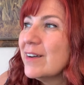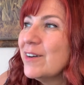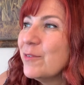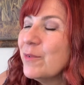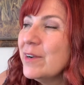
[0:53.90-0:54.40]

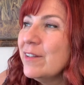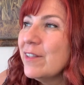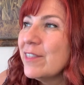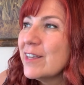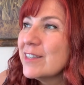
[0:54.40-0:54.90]
one of the
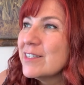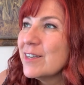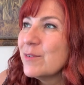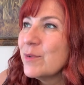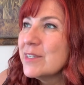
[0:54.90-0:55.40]
things
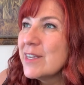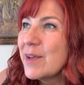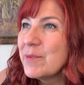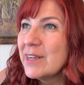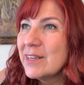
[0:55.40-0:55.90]
that was
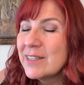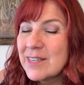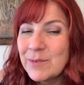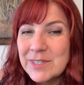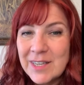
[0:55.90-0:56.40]
happening is
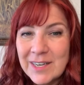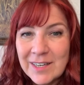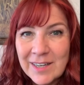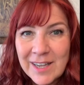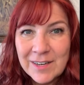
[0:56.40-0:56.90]
I was getting
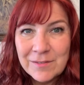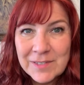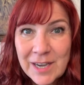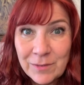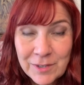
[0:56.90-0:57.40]
a lot of
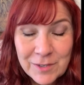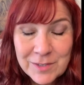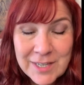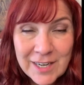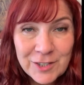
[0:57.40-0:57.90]

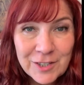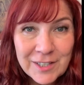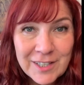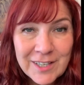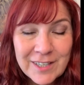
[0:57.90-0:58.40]
downloads
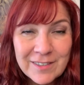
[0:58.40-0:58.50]
actually,